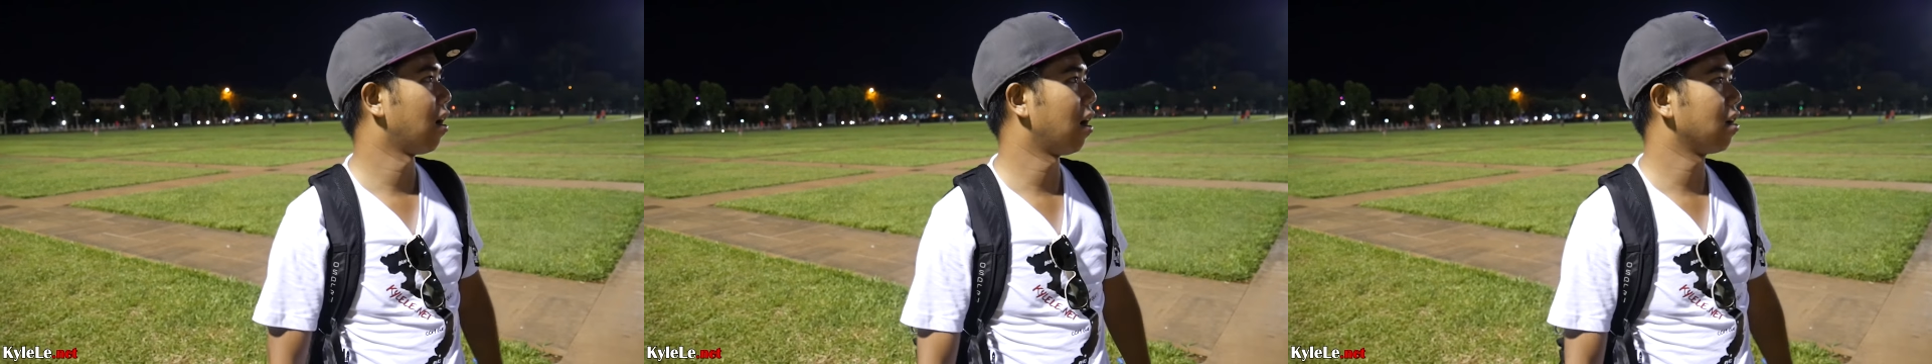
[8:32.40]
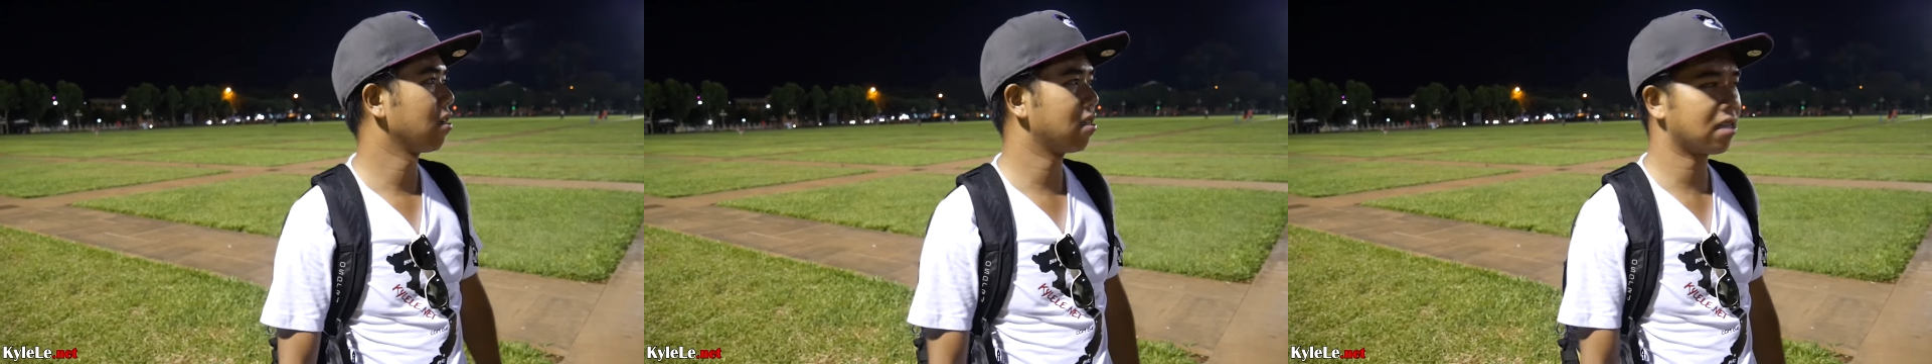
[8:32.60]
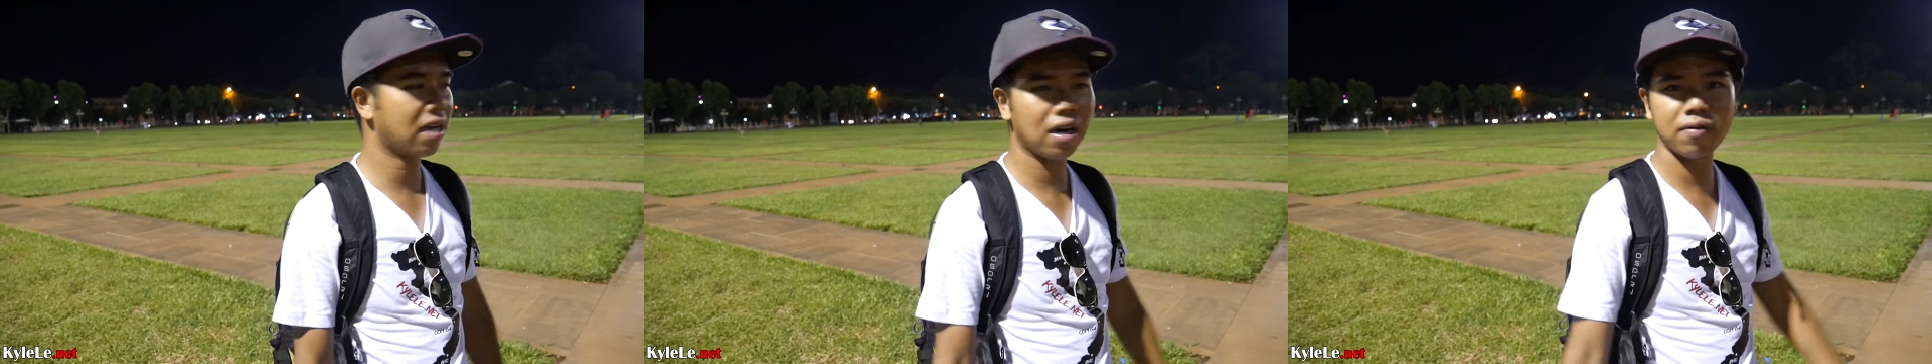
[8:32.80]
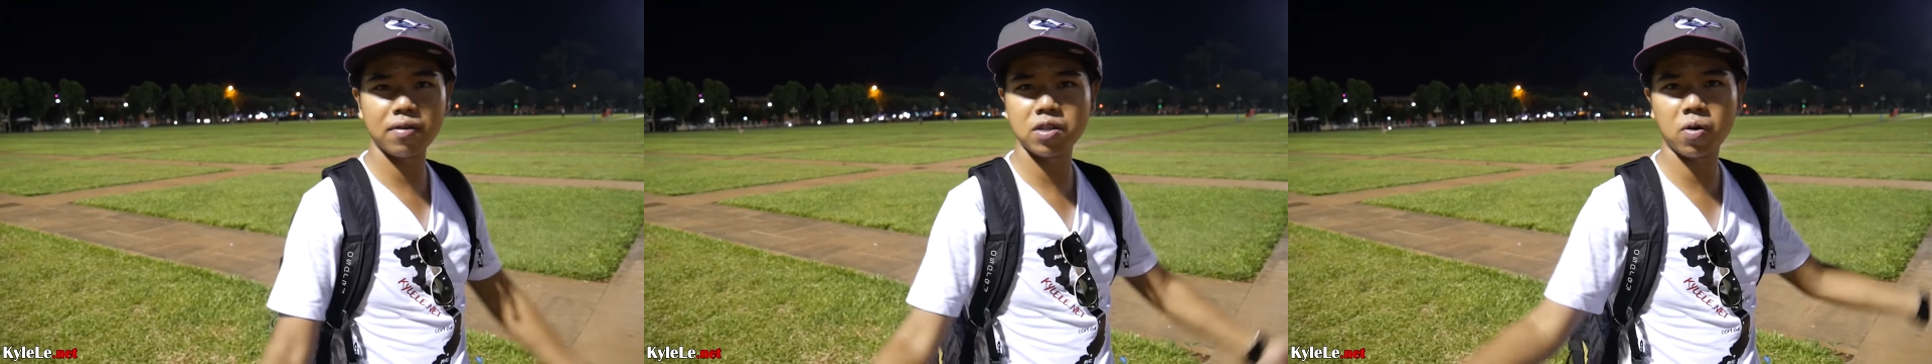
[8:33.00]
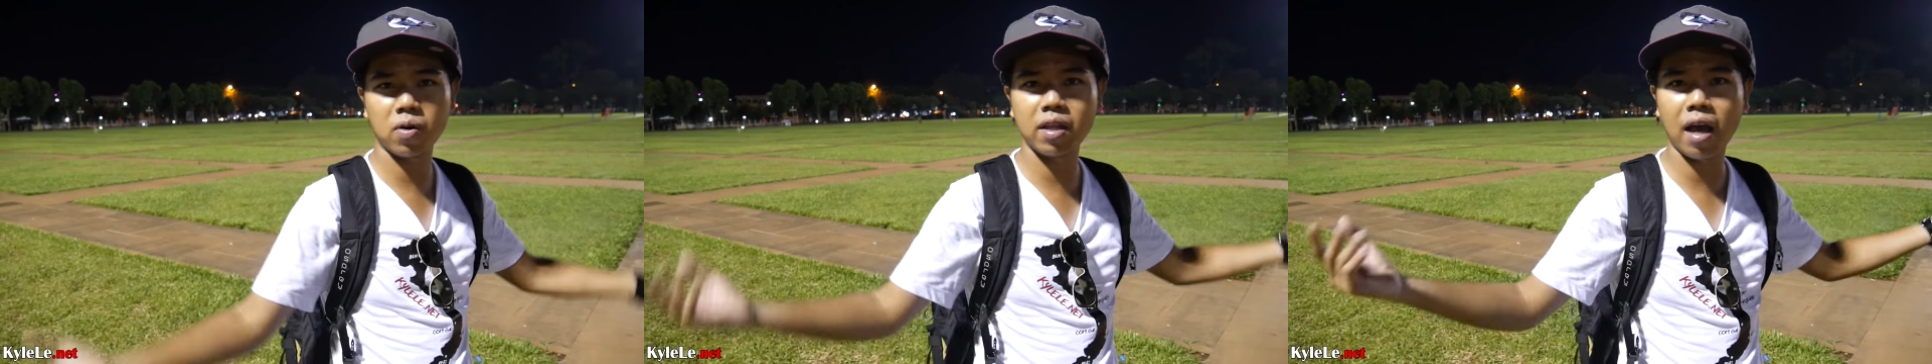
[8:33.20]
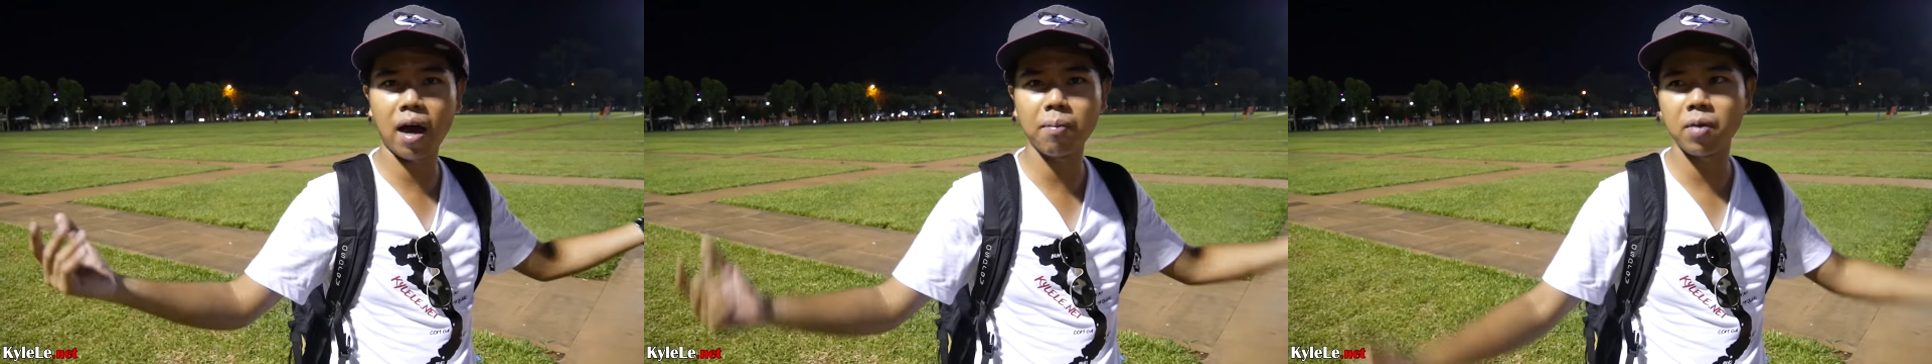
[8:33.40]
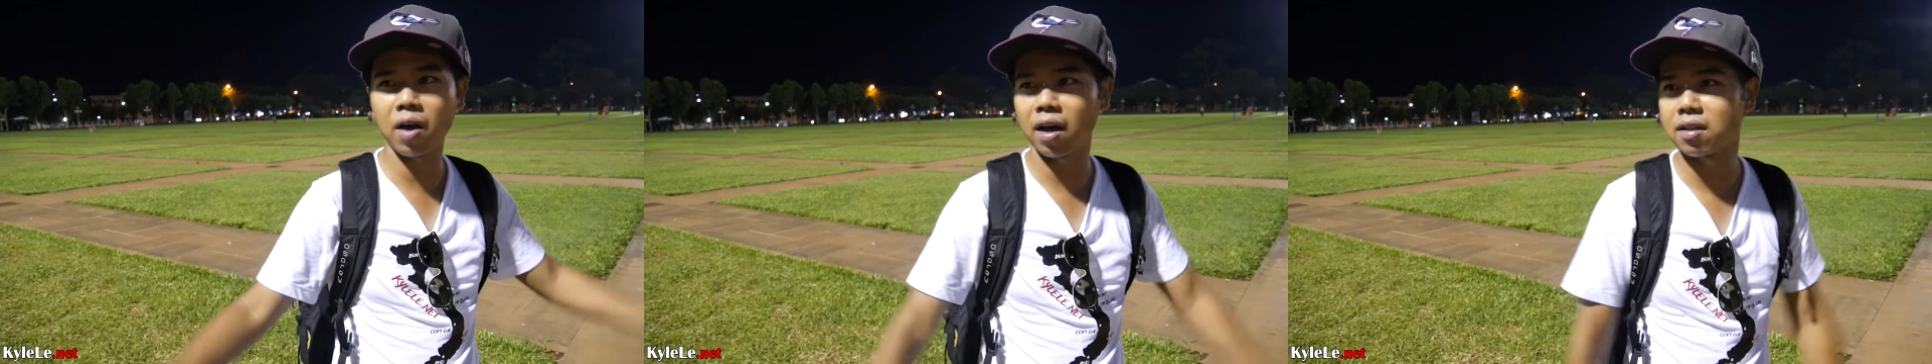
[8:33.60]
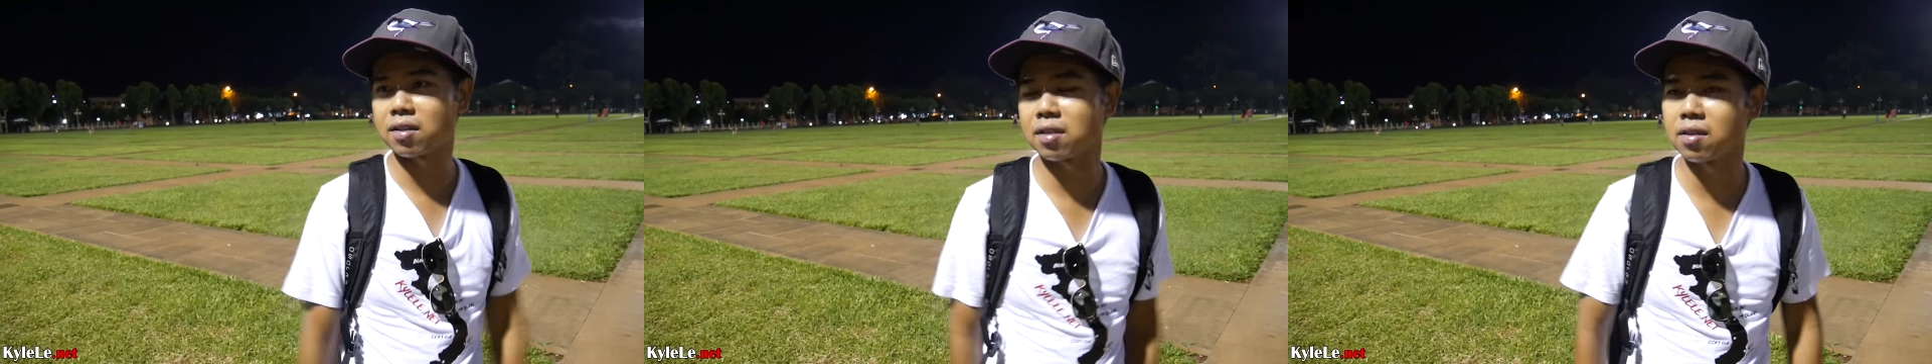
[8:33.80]
just kind of enjoy the
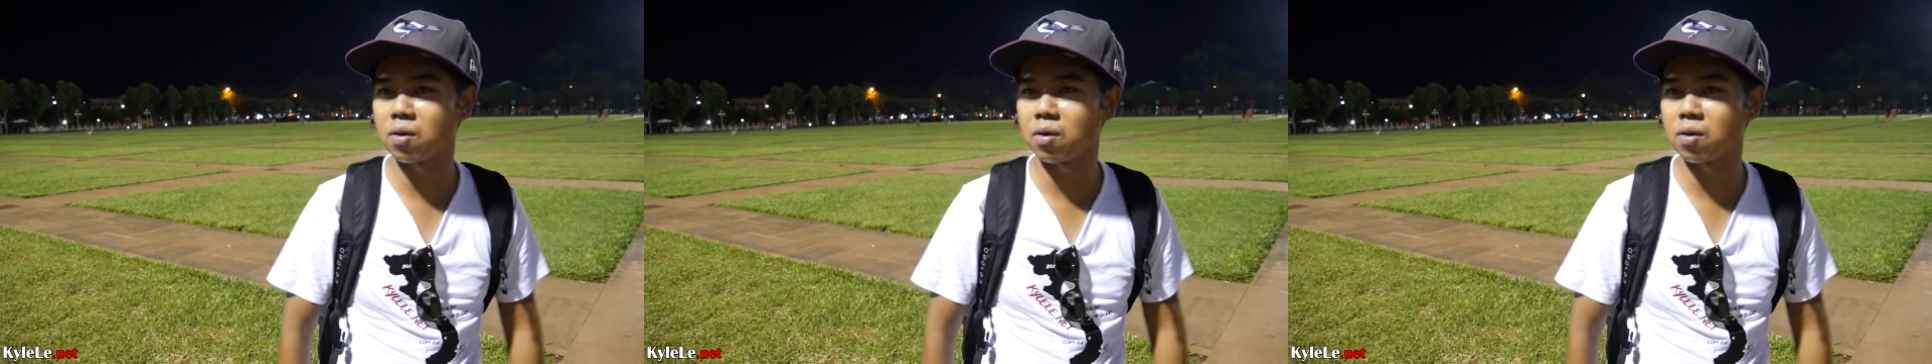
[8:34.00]
ambiance.